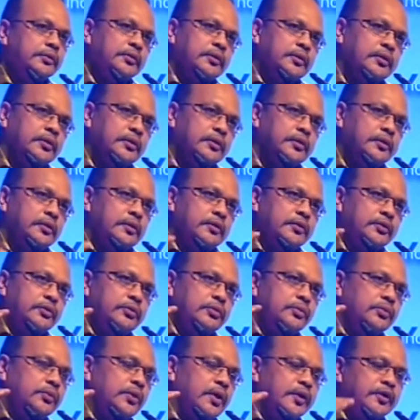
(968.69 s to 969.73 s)

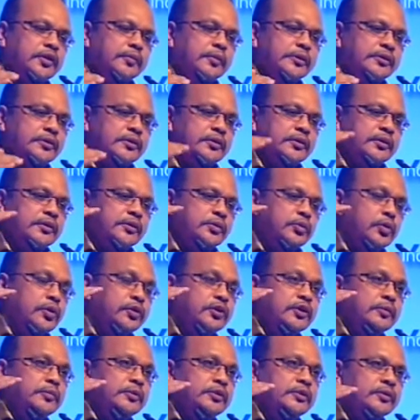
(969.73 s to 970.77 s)
100 meter,
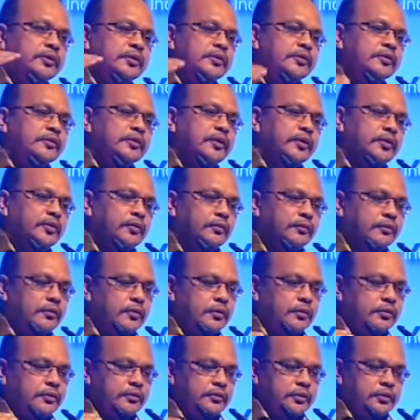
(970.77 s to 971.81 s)
200 meters, and of
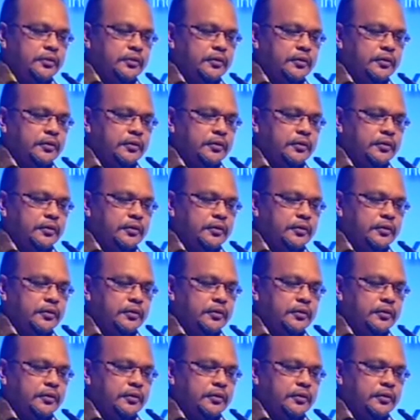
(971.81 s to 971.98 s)
course